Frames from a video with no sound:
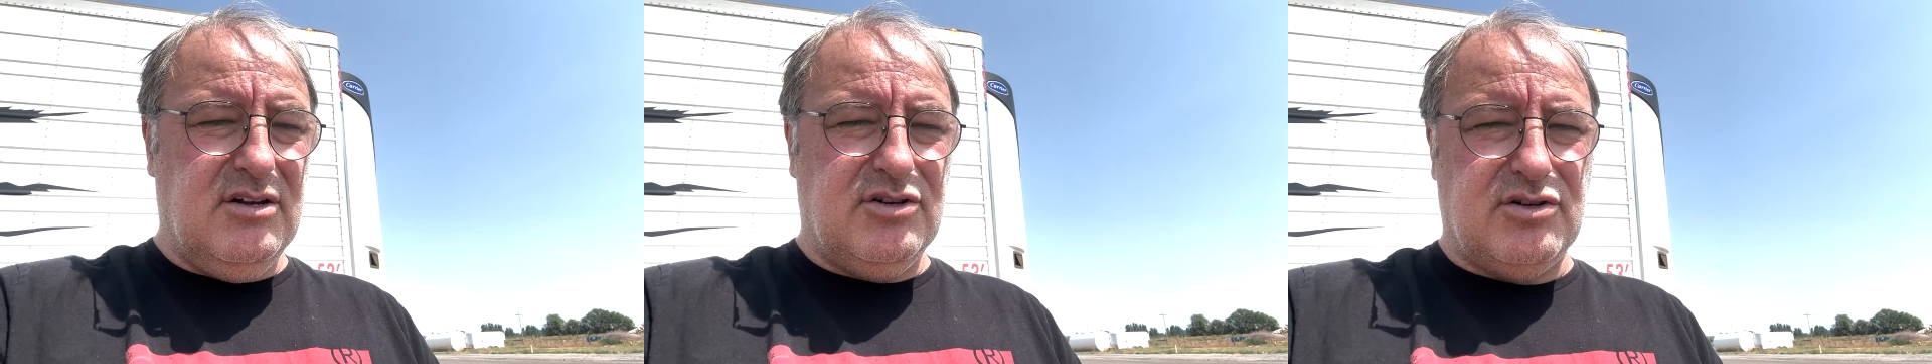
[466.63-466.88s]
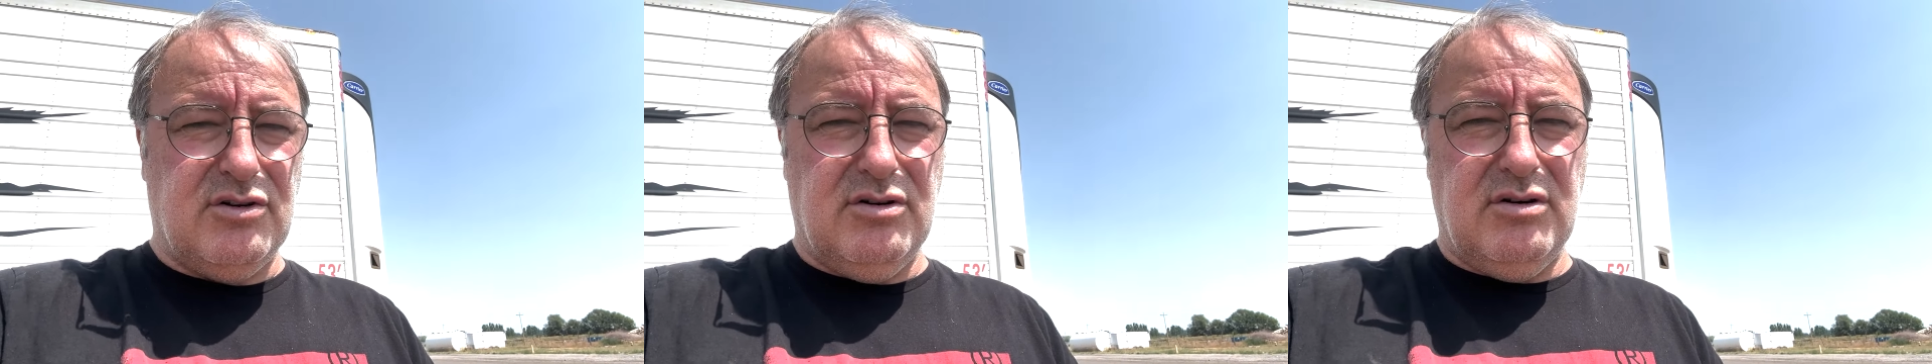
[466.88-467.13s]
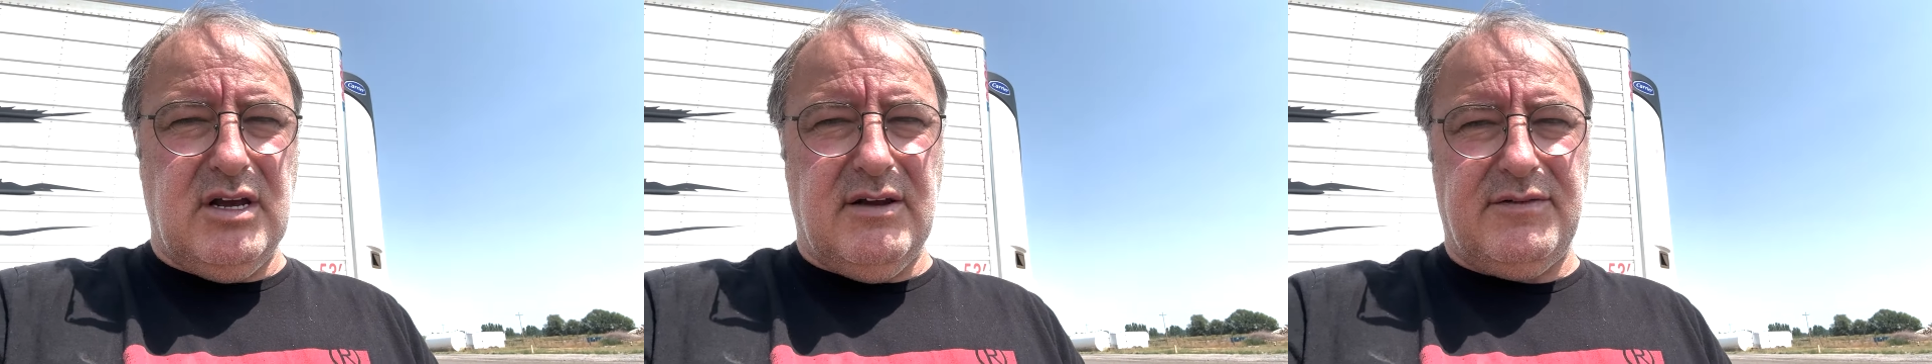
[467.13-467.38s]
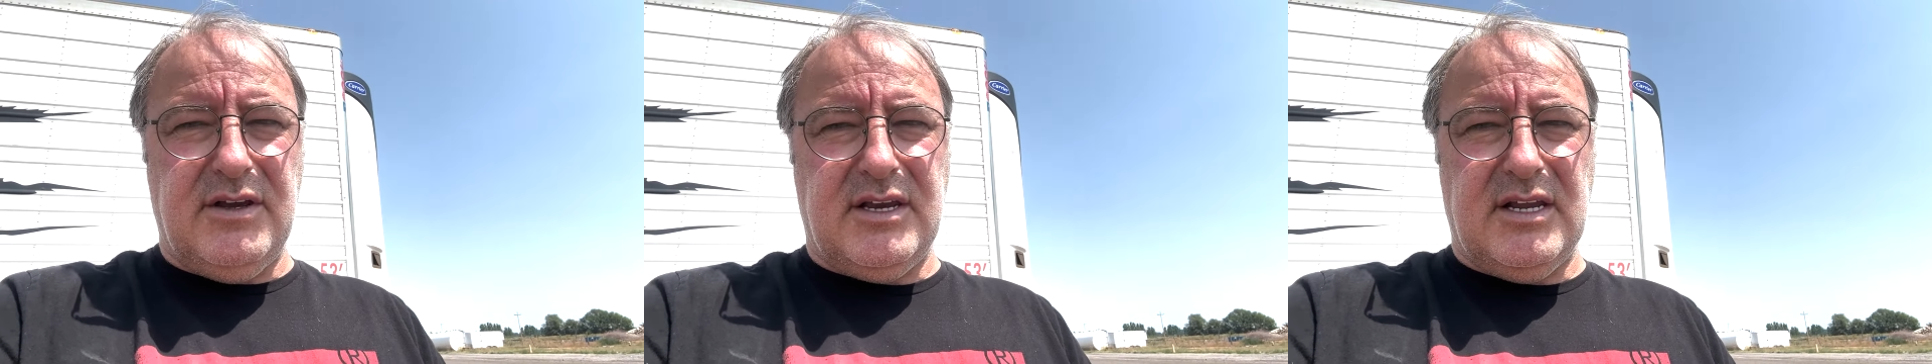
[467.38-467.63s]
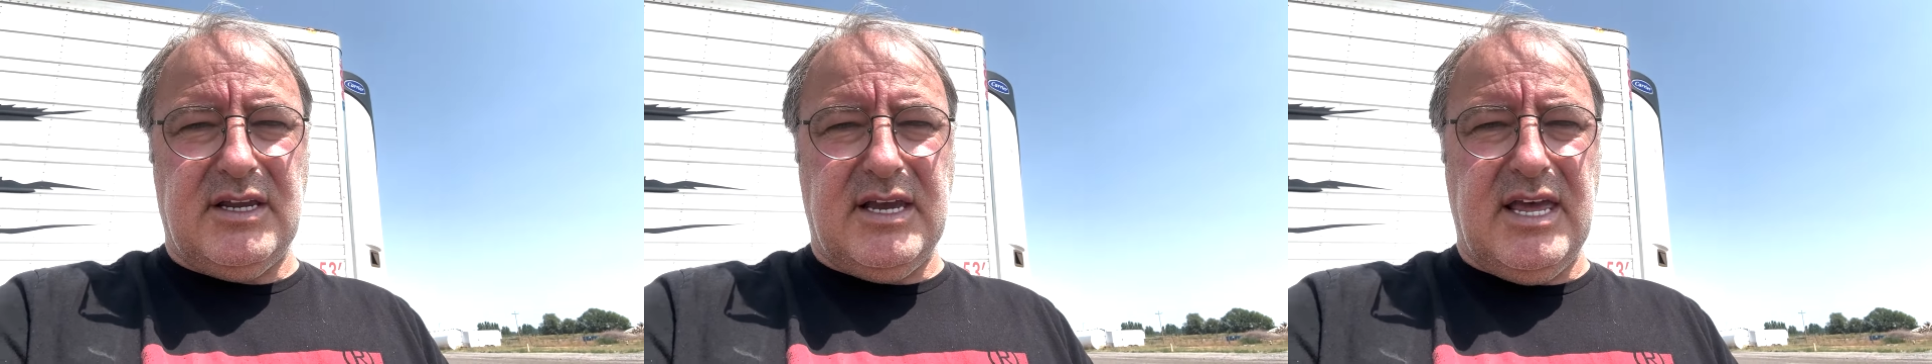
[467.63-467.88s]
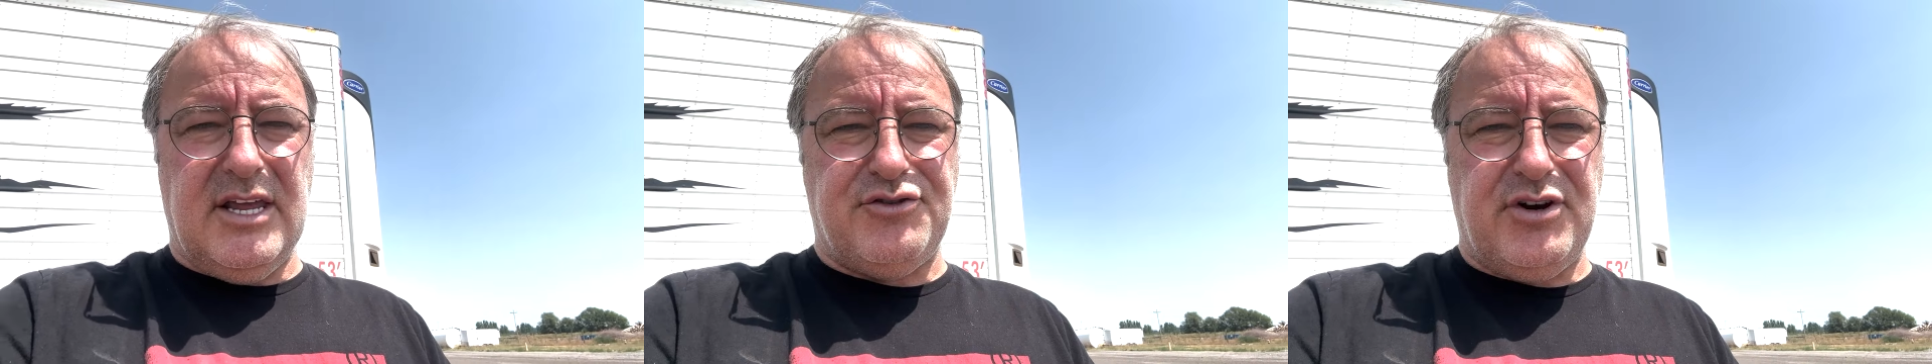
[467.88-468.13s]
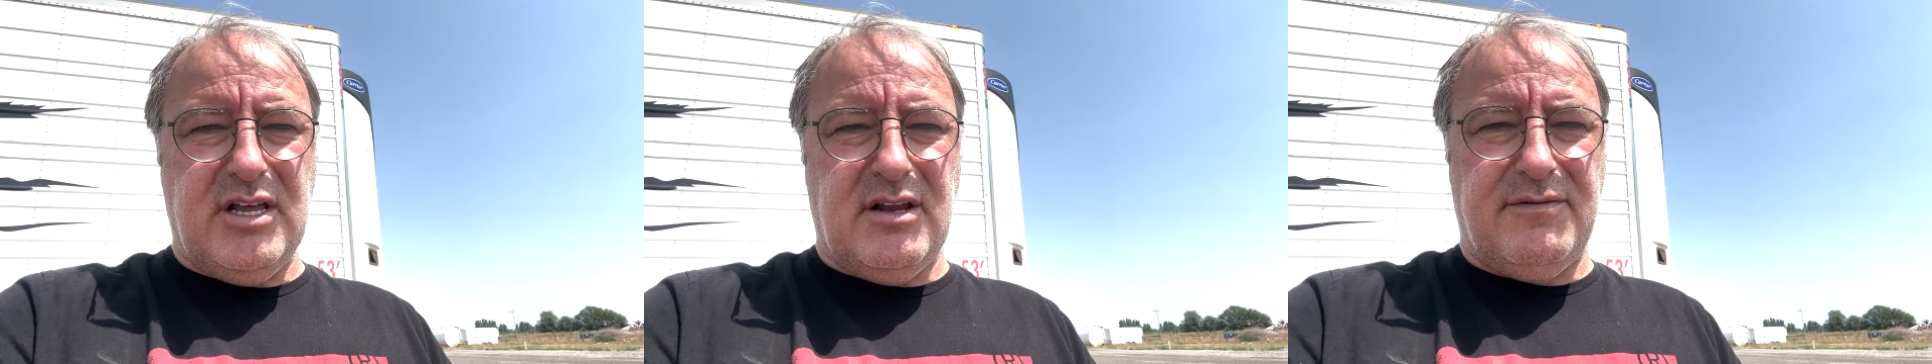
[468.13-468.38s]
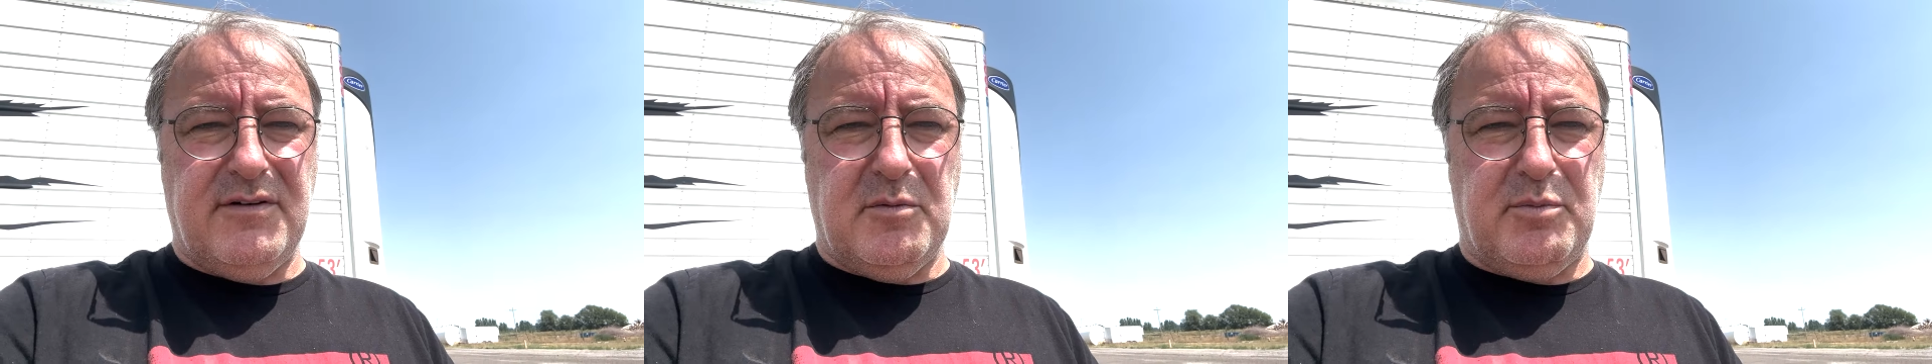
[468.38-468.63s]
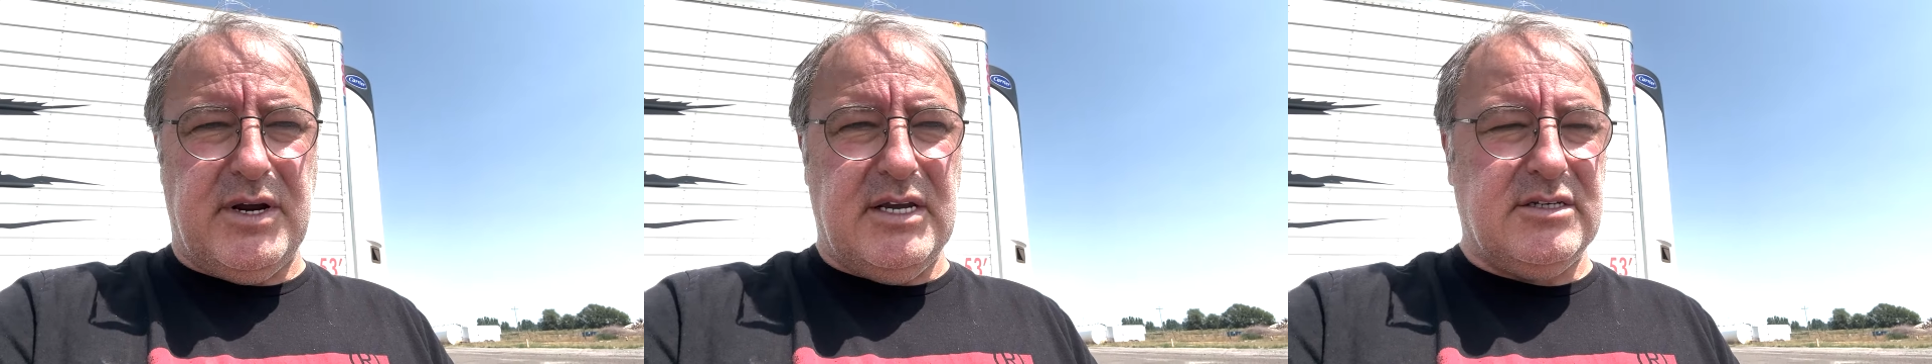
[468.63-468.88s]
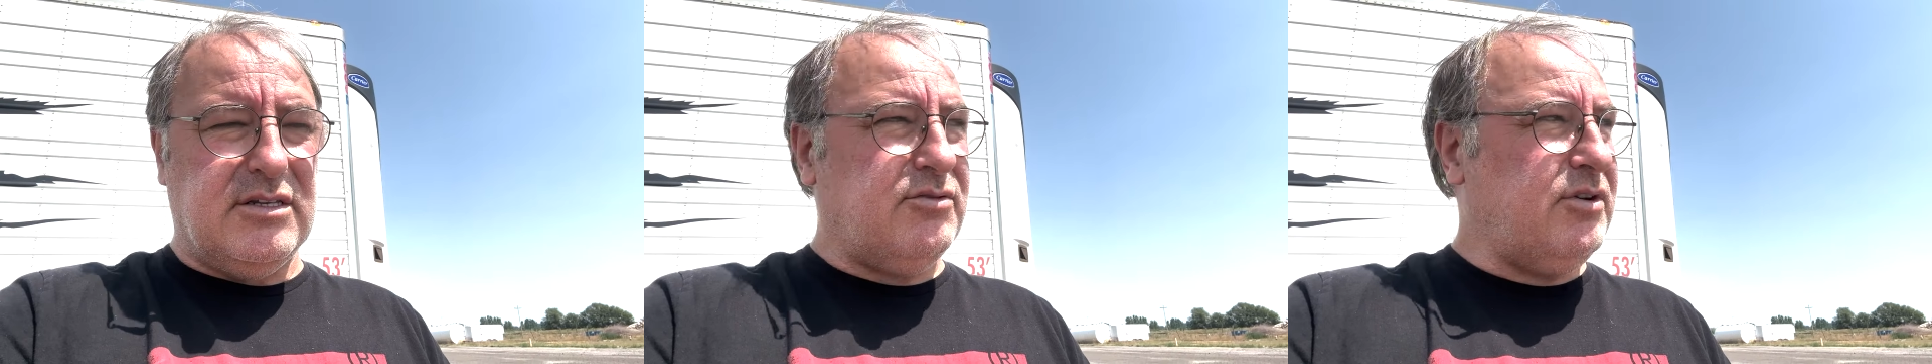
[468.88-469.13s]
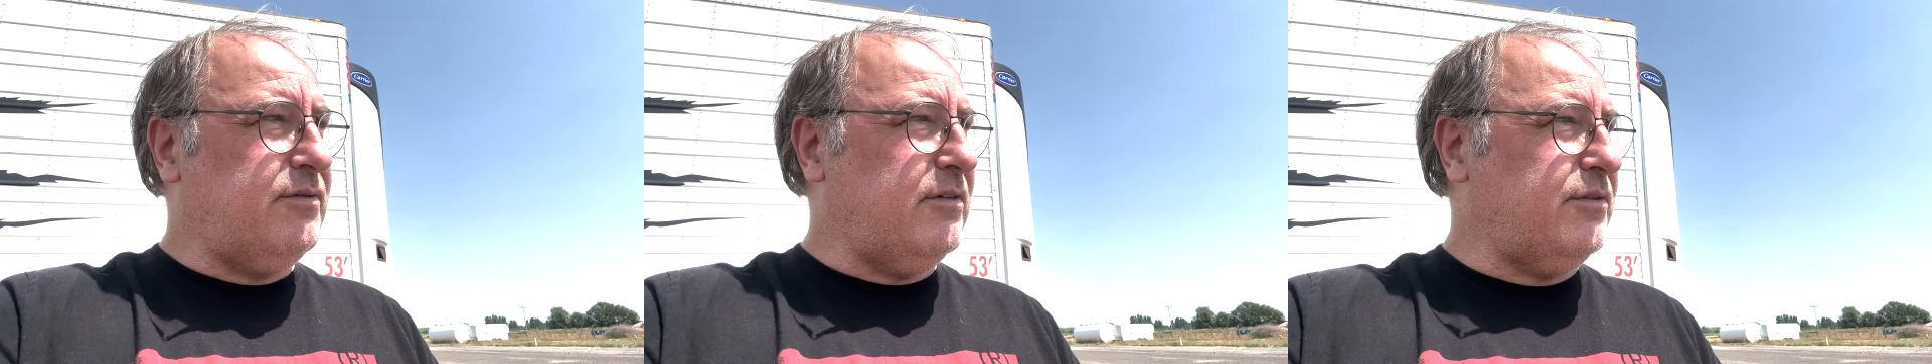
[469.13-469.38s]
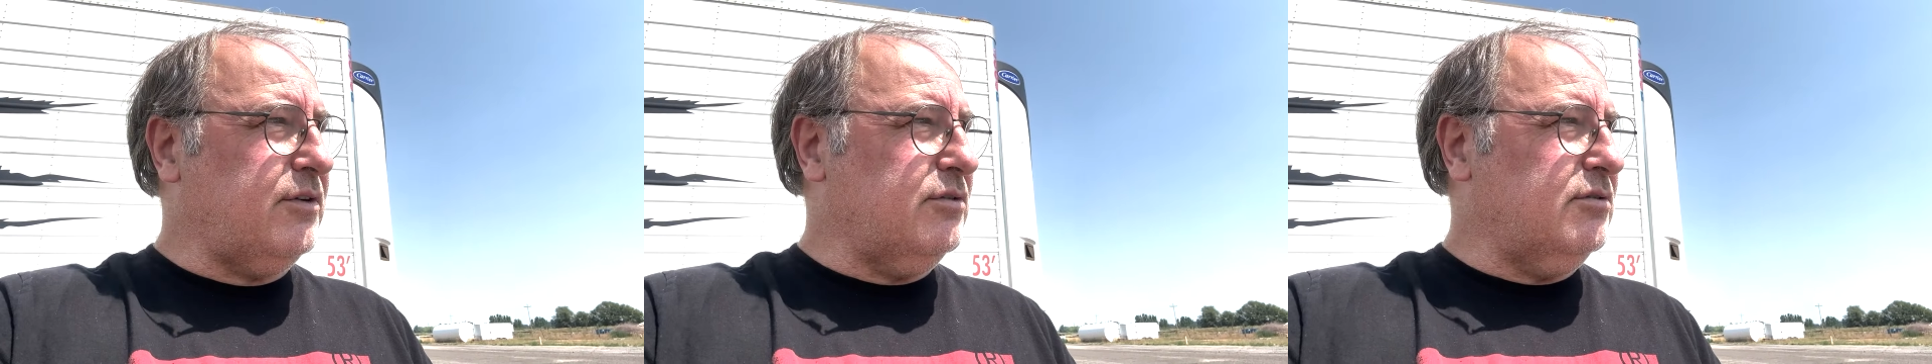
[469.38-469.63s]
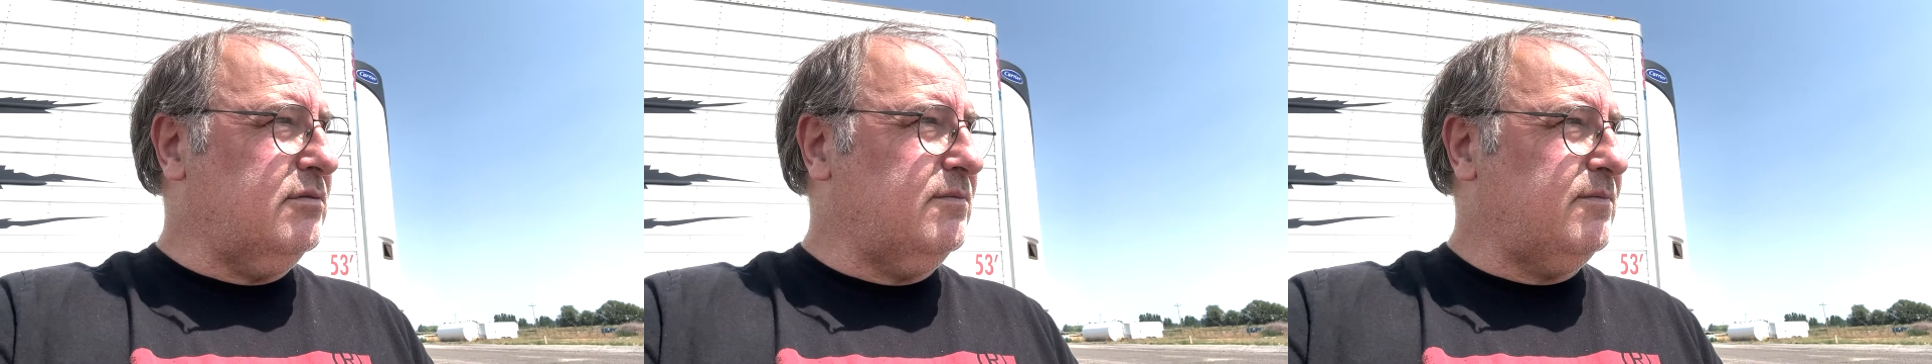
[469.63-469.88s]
So if you can get a trailer for the price of the reefer fuel,